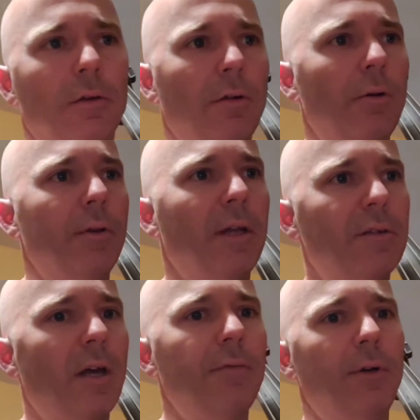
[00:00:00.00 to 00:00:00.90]
So
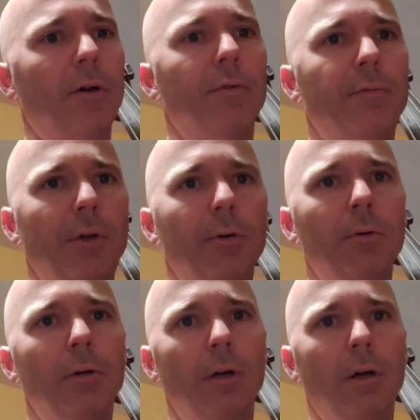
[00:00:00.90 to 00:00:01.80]
that's kind of an
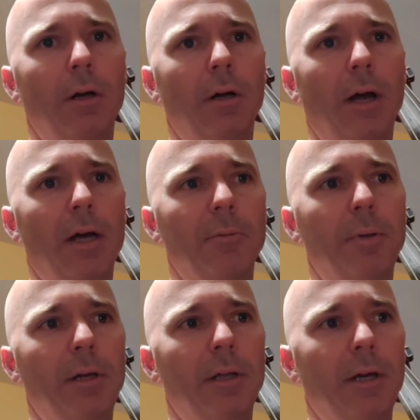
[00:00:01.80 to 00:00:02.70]
overview how to
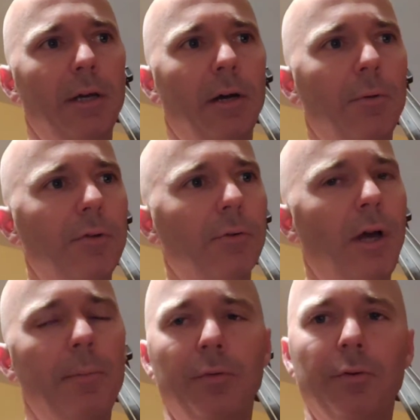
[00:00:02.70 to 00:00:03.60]
play that. I wasn't real
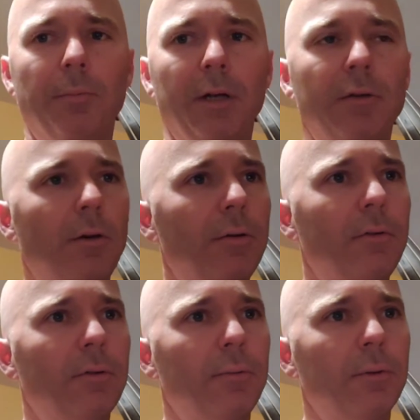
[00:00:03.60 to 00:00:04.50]
happy with my
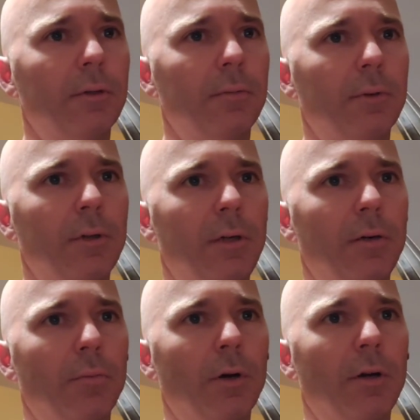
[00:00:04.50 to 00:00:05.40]
tone, so we're going
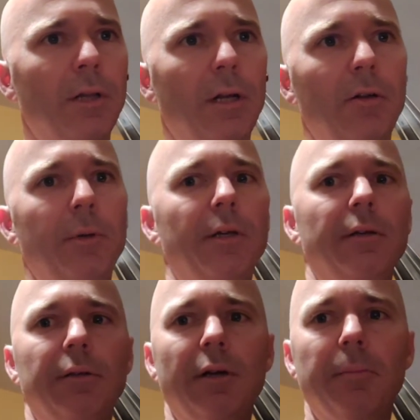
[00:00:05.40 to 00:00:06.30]
to work on that a little bit
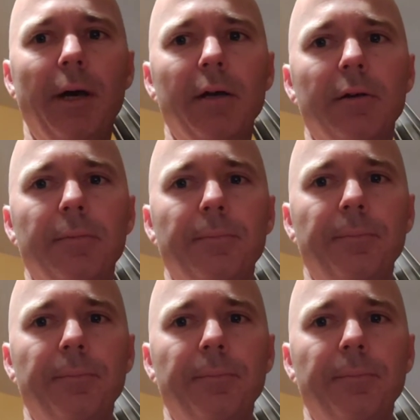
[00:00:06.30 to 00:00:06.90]
and come back.